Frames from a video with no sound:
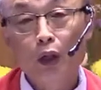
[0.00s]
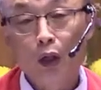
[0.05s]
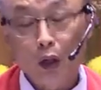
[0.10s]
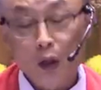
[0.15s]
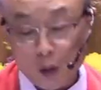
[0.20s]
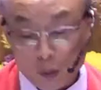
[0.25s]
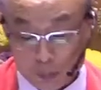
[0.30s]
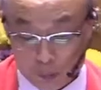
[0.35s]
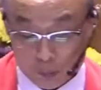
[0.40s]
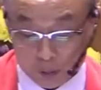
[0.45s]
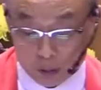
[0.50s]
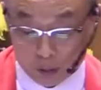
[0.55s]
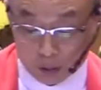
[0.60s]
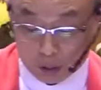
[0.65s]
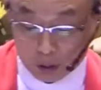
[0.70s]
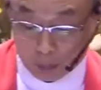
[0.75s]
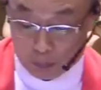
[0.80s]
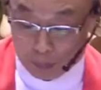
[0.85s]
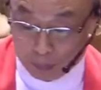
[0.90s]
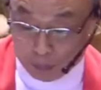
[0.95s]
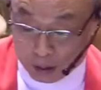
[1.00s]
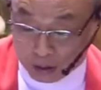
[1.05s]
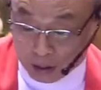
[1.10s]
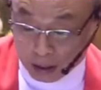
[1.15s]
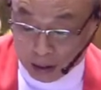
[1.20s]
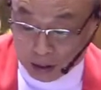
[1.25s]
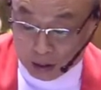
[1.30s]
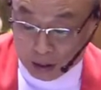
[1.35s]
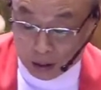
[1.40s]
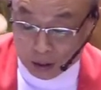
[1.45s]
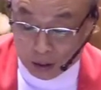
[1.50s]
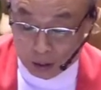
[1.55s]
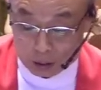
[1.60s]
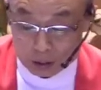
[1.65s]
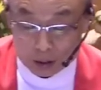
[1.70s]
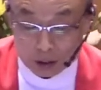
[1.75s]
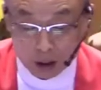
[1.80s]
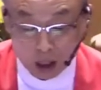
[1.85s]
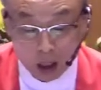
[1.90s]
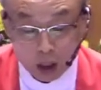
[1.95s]
of the presenting a
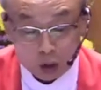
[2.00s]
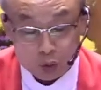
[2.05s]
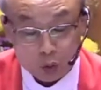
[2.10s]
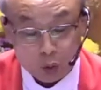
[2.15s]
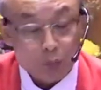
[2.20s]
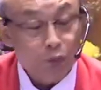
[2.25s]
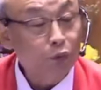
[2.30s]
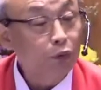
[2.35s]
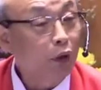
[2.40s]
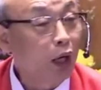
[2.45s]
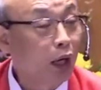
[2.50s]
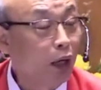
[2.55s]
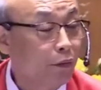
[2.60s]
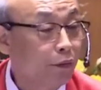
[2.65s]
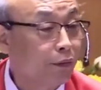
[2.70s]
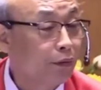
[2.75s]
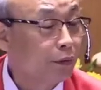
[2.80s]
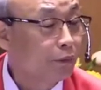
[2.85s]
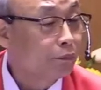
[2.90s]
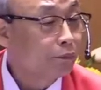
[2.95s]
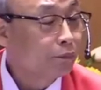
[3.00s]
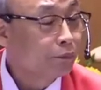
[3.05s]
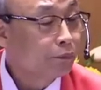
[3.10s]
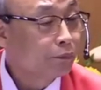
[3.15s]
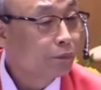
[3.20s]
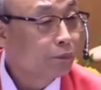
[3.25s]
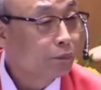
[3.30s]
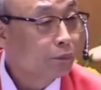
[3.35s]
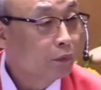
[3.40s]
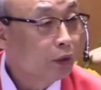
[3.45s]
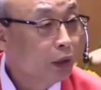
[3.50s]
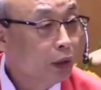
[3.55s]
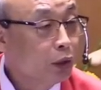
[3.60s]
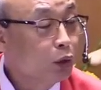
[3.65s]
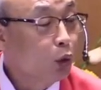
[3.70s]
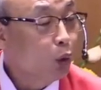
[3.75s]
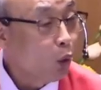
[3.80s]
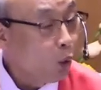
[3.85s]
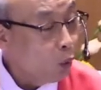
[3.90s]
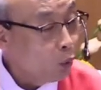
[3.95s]
God of wrath in
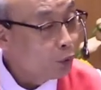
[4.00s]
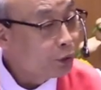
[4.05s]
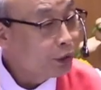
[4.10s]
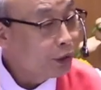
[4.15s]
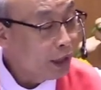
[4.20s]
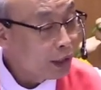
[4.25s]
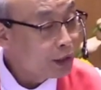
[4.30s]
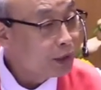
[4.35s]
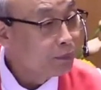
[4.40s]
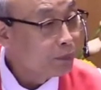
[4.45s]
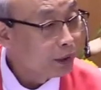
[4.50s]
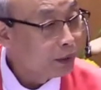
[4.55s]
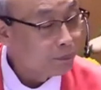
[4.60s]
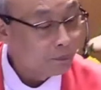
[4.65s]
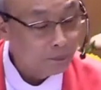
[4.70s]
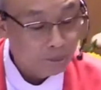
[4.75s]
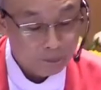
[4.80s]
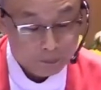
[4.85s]
the Old Testament.